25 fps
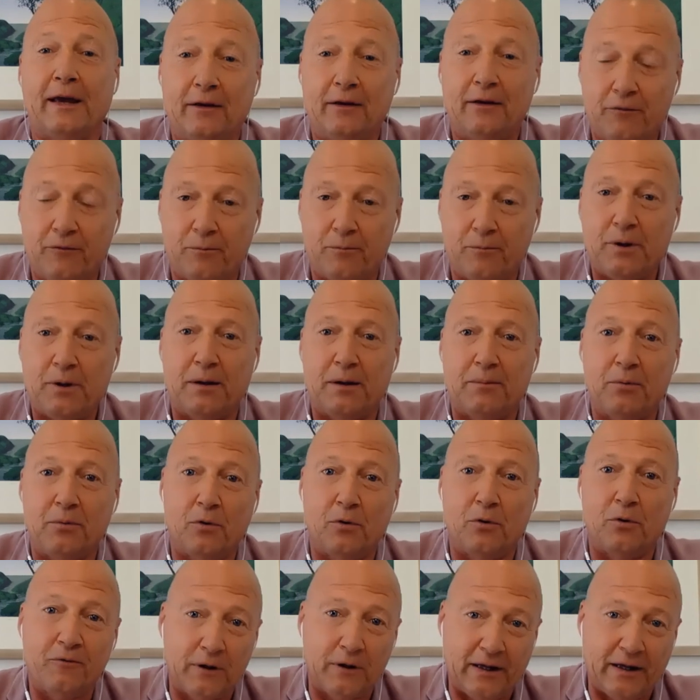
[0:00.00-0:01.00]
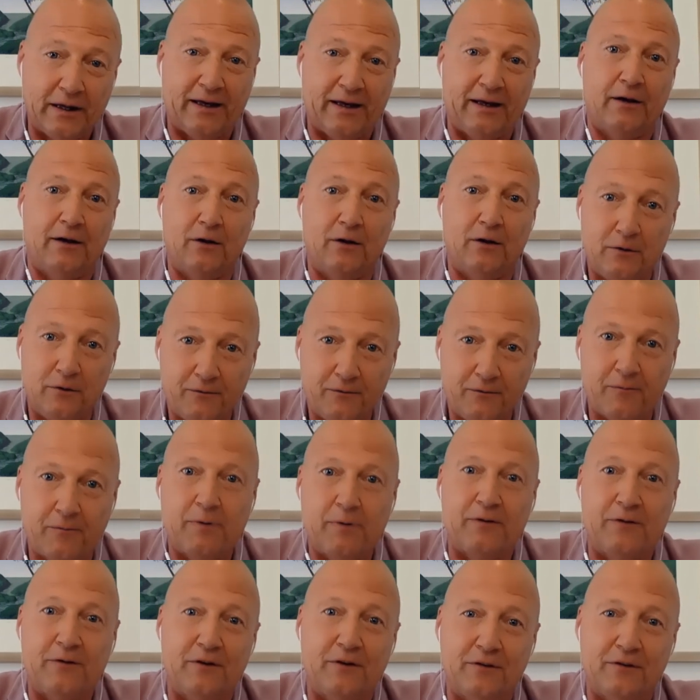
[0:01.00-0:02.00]
for people, for leaders, for
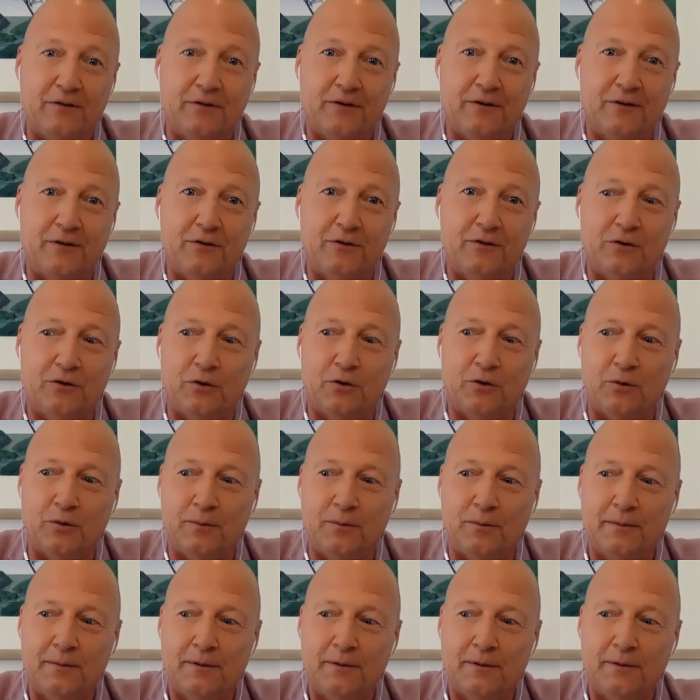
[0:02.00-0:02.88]
businesses to